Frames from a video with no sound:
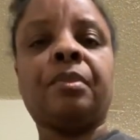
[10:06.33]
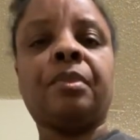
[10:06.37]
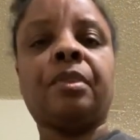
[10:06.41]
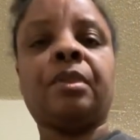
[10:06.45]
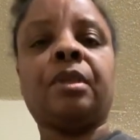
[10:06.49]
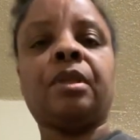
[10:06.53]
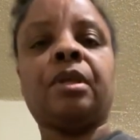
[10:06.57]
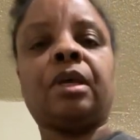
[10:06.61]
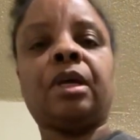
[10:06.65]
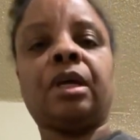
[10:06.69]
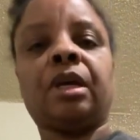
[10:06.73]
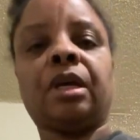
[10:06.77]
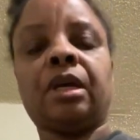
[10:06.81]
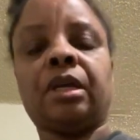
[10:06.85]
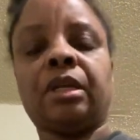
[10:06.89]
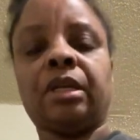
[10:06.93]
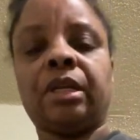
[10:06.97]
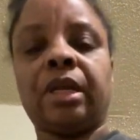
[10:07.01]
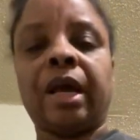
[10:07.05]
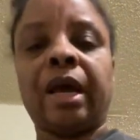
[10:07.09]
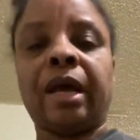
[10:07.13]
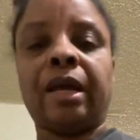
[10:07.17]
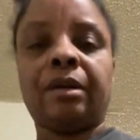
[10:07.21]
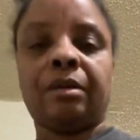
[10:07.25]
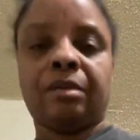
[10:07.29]
Yeah,
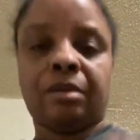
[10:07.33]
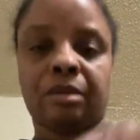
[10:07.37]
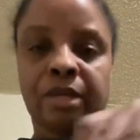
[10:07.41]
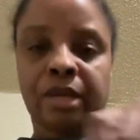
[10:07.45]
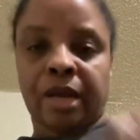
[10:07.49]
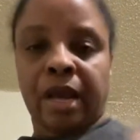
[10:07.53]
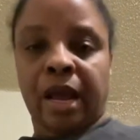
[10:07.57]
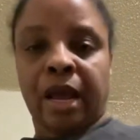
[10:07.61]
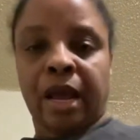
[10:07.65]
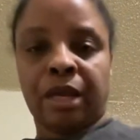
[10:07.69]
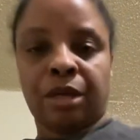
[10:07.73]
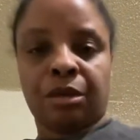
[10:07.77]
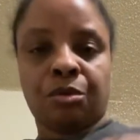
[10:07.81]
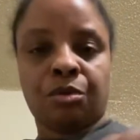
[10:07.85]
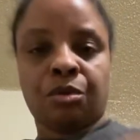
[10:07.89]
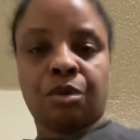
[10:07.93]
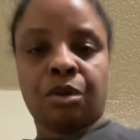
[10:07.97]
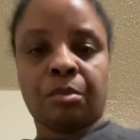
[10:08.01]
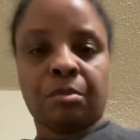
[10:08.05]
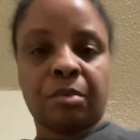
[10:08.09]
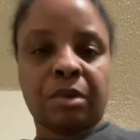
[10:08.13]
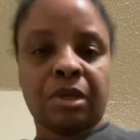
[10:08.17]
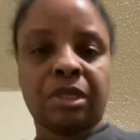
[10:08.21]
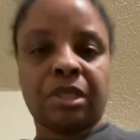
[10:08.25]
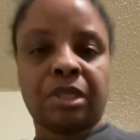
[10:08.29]
that you can
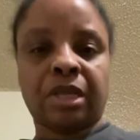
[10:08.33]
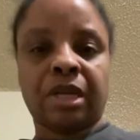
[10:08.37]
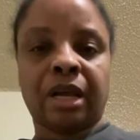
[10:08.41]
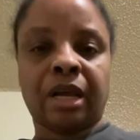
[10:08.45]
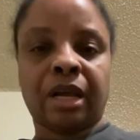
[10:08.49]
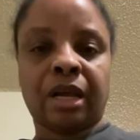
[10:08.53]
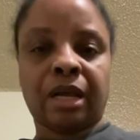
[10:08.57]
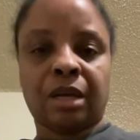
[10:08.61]
mix that